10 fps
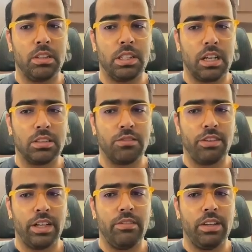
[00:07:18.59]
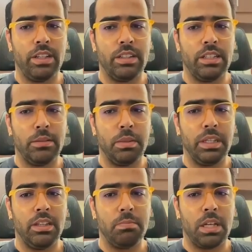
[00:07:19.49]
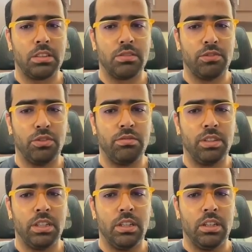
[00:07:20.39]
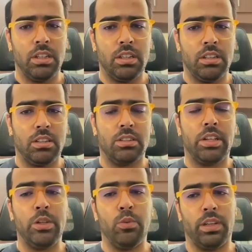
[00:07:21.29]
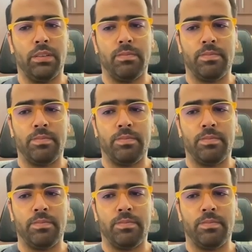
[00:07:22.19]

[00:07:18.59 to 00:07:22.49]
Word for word: task 5 and then it picked up task 4, thread 1.